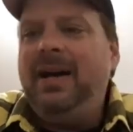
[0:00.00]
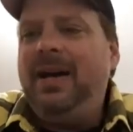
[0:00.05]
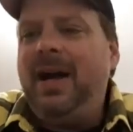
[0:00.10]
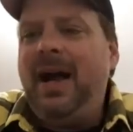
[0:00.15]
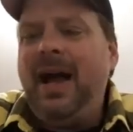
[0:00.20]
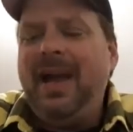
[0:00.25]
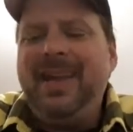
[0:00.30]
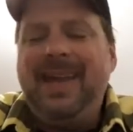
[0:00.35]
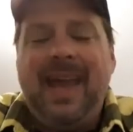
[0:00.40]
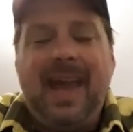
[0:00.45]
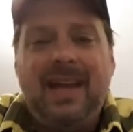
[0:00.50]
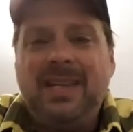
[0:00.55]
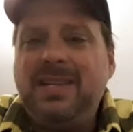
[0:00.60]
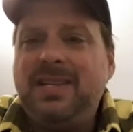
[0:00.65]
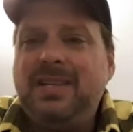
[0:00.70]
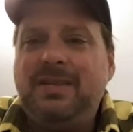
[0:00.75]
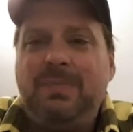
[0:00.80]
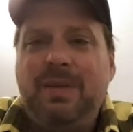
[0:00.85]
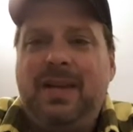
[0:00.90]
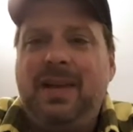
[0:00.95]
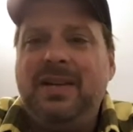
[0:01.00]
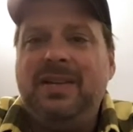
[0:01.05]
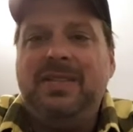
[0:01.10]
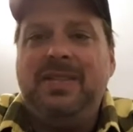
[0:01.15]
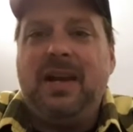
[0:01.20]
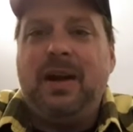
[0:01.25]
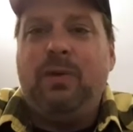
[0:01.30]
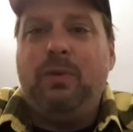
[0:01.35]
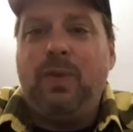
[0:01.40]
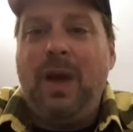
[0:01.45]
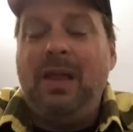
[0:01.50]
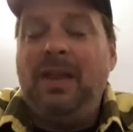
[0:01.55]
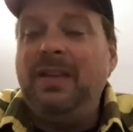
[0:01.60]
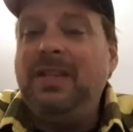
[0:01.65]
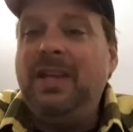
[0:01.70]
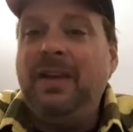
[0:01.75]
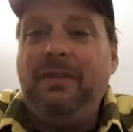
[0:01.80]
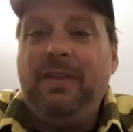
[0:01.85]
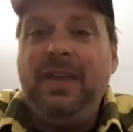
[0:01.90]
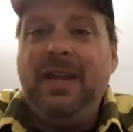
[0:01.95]
I guess because they're
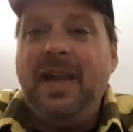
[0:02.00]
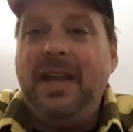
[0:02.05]
relatively